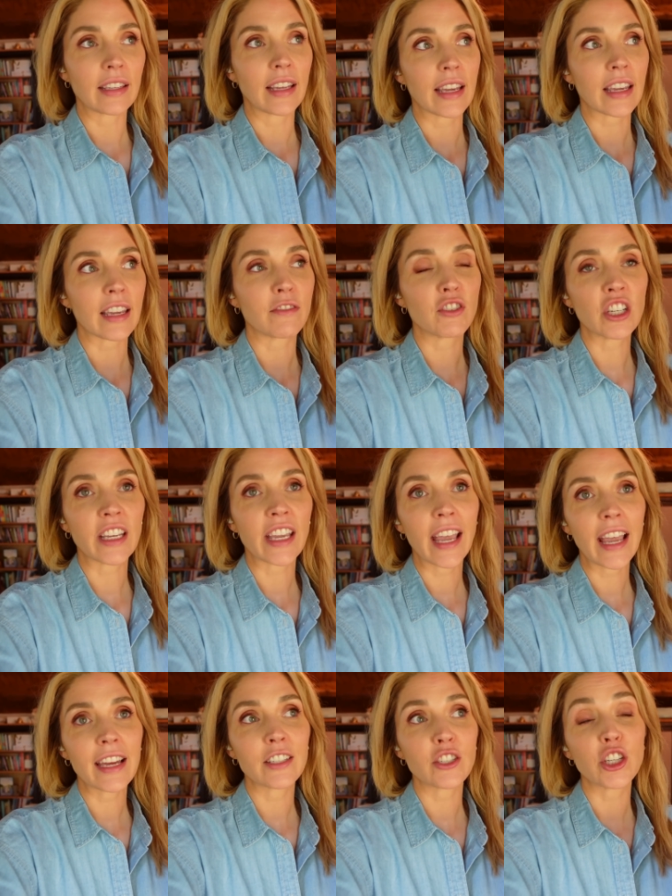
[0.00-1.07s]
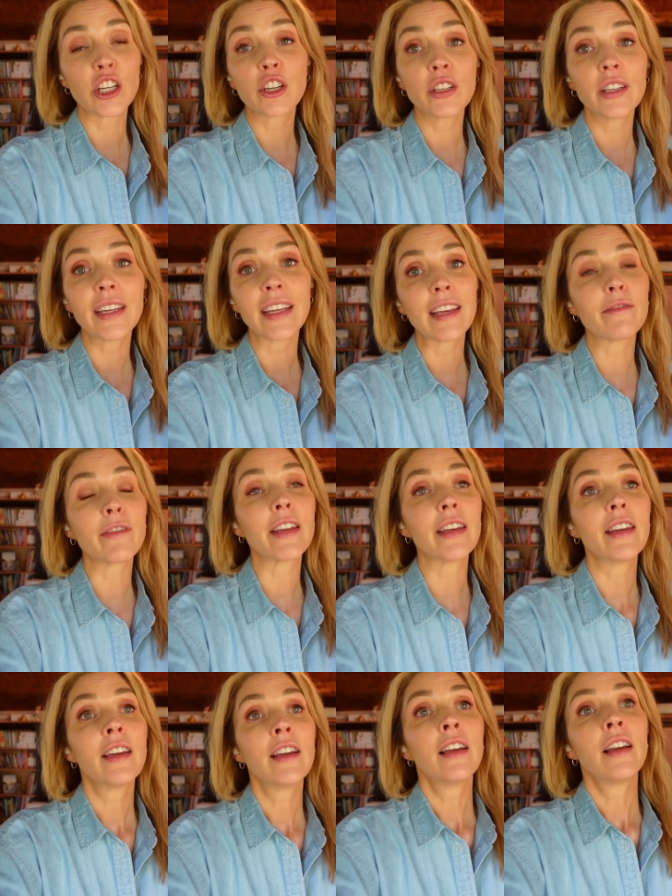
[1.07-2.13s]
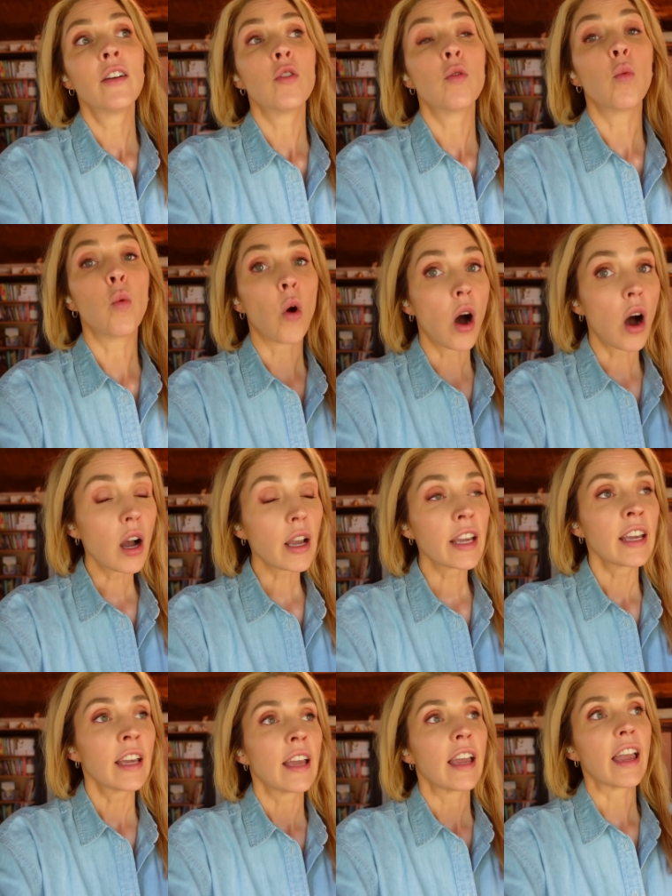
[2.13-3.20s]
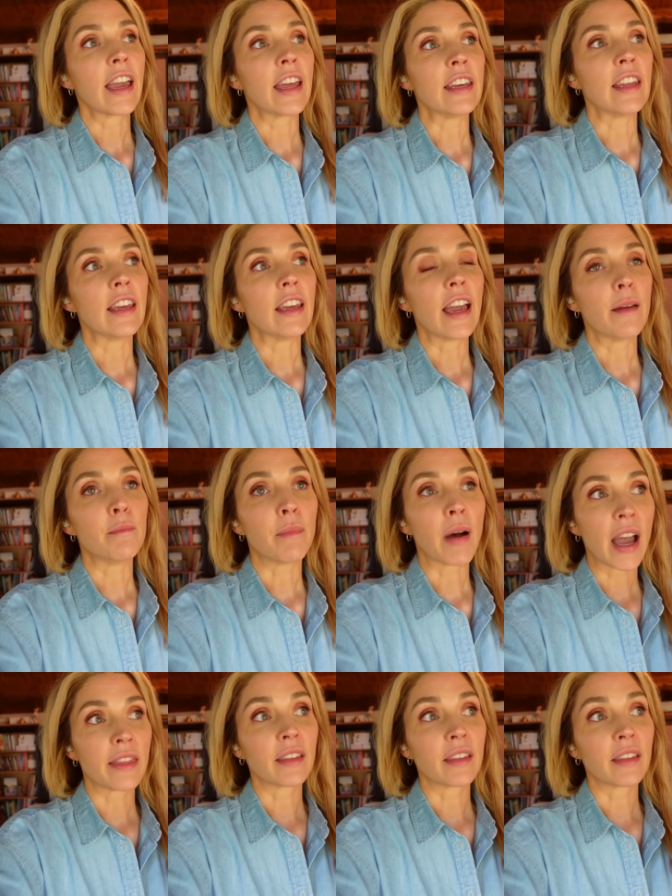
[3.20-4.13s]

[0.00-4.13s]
Like, if she can't, she couldn't even walk. And uh, by